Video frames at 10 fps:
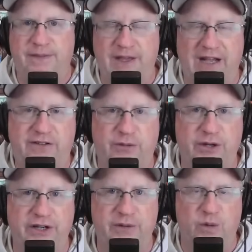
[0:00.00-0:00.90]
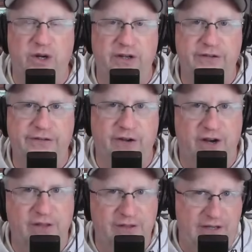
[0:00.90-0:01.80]
That's what it was
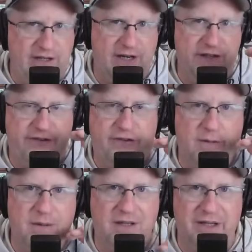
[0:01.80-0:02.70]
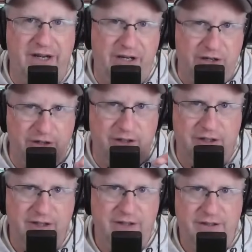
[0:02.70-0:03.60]
on the sublinear
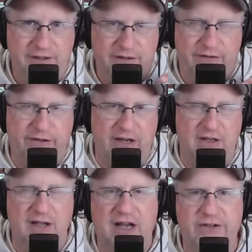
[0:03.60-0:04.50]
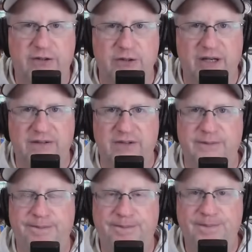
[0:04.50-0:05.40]
psychological
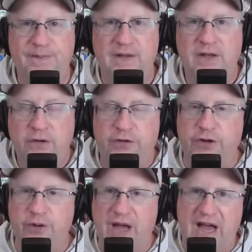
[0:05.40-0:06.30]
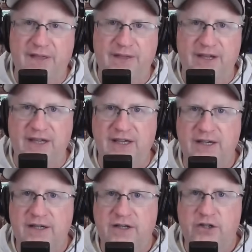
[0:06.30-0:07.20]
level. So you had the,
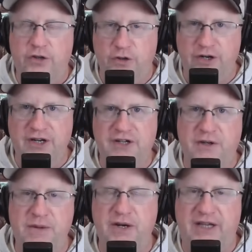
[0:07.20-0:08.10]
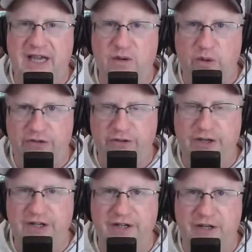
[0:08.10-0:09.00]
you didn't communicate what you
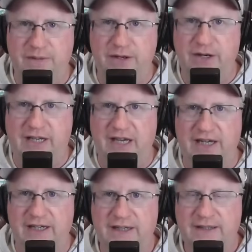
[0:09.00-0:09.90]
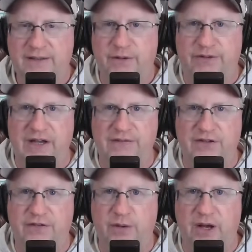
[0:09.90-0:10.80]
needed to communicate with
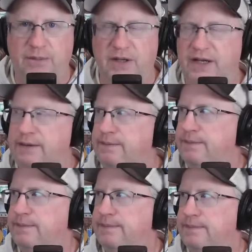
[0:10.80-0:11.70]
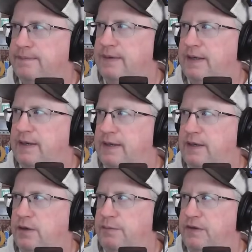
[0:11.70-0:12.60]
Davis Webb, like,
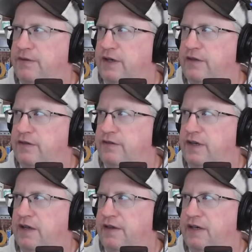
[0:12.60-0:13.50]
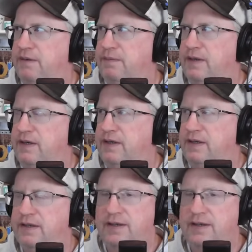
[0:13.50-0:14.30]
I hope he's not yelling at me.